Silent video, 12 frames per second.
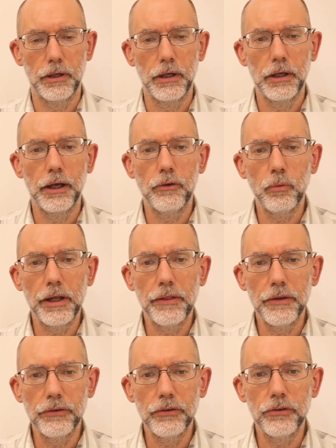And when
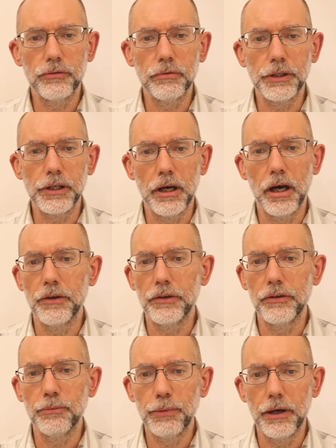this is regarded
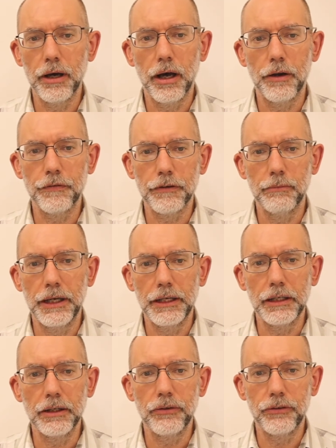apart from
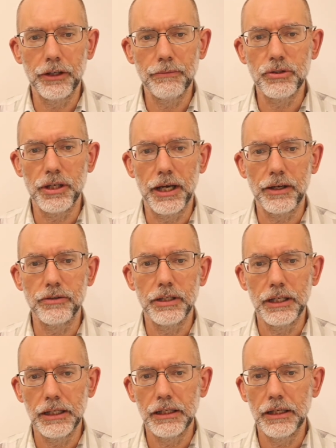any subject
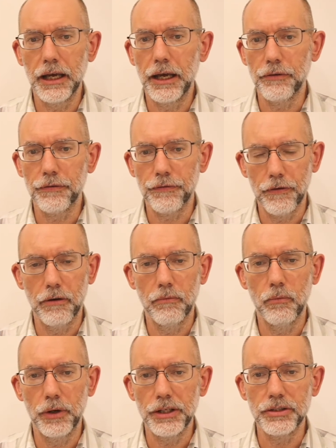in and from
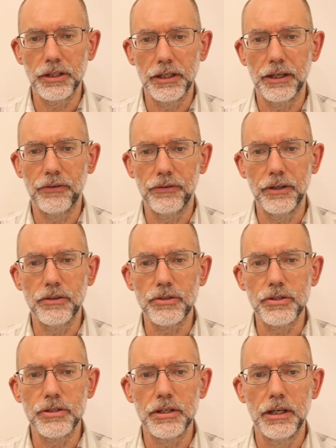which it
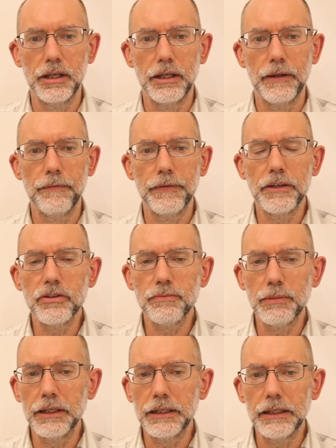exists, it is
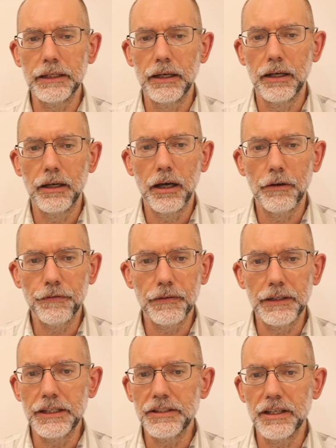merely a
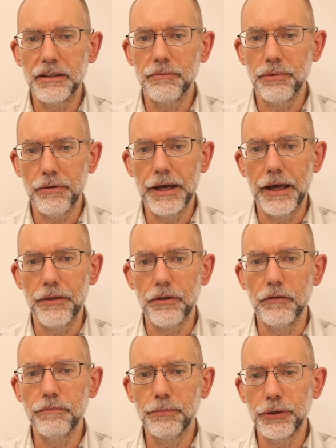fleeting breath
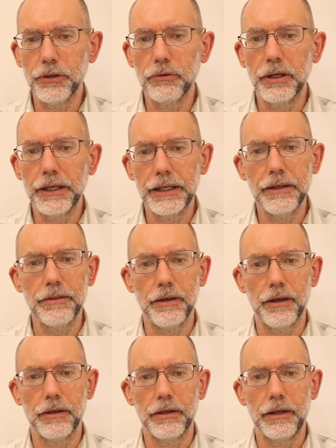of pure
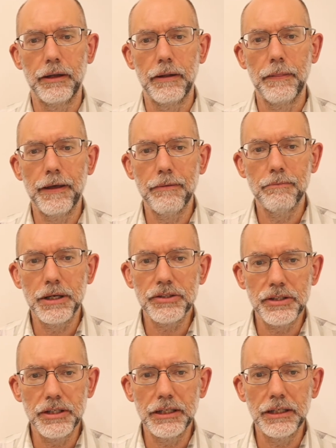ether that must
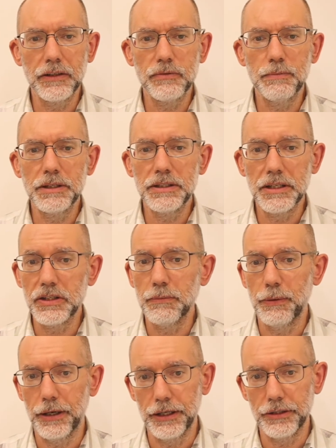needs be
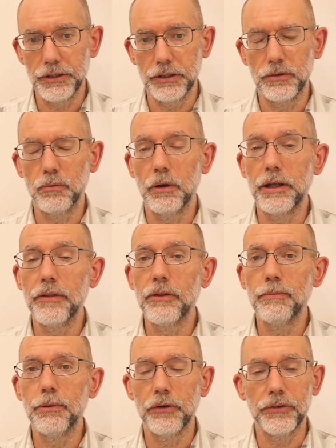dissipated when the
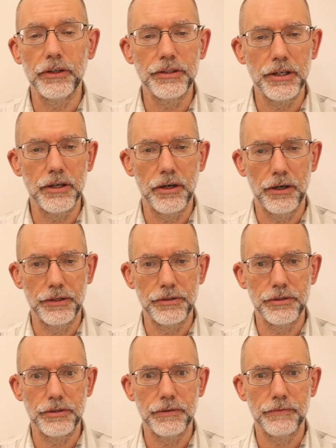body dies.